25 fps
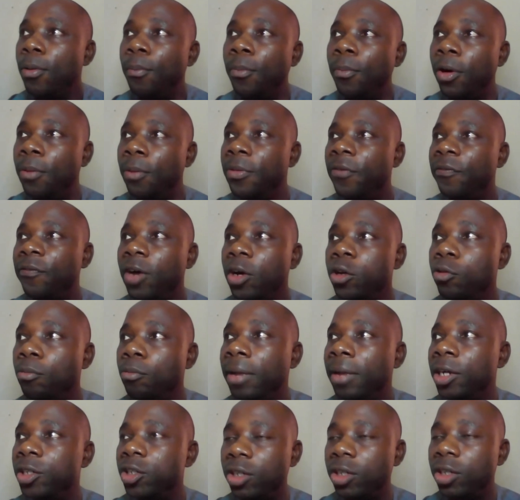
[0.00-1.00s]
But before you
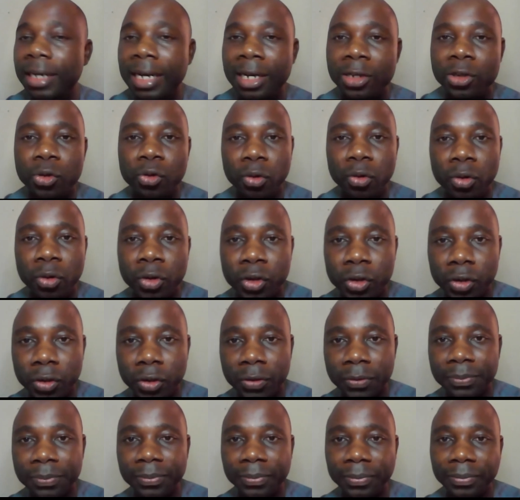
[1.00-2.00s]
mention that
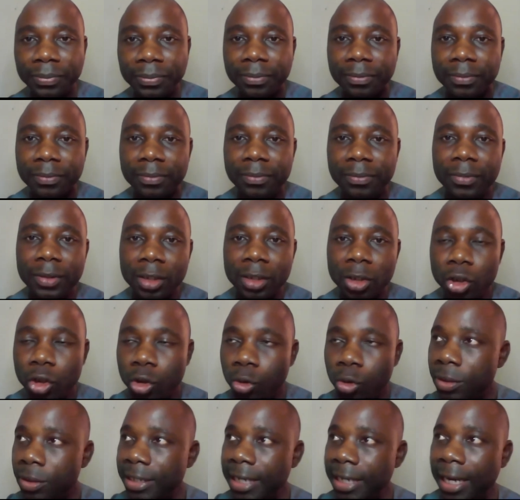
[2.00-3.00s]
solution,
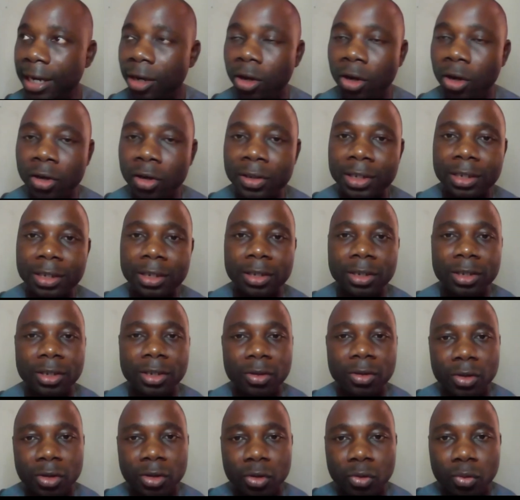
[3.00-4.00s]
you will tell us
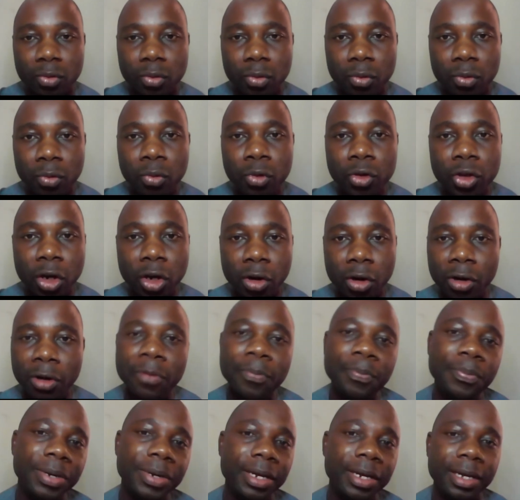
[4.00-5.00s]
who your
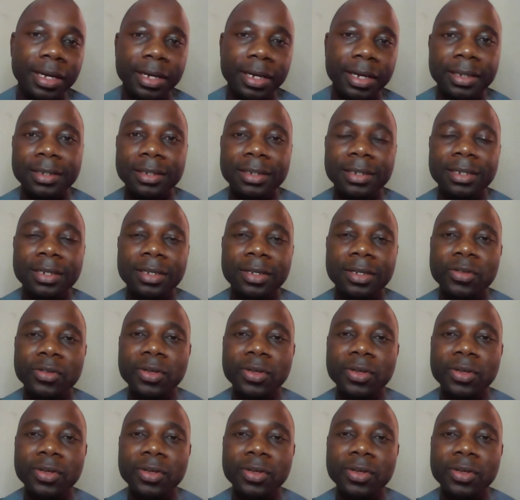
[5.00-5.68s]
company is.